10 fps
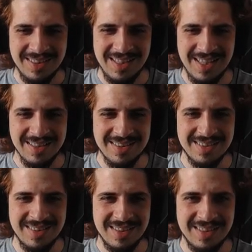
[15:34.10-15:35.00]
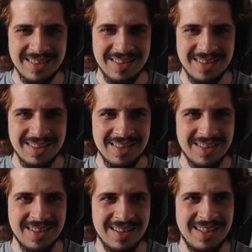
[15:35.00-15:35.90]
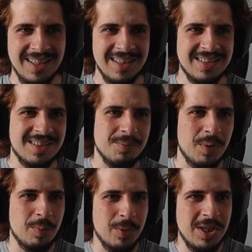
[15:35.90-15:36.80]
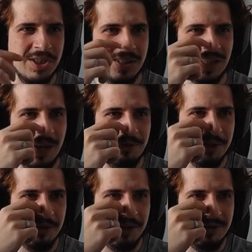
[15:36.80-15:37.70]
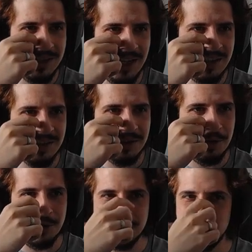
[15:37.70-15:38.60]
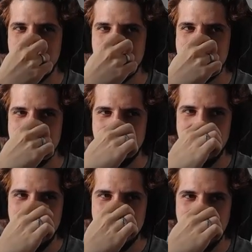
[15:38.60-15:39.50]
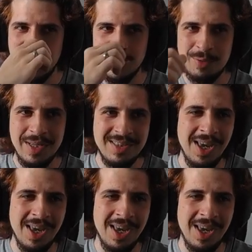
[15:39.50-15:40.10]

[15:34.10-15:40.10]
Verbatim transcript: Yes. It's preparation time Forty-five seconds, cost 178 calories,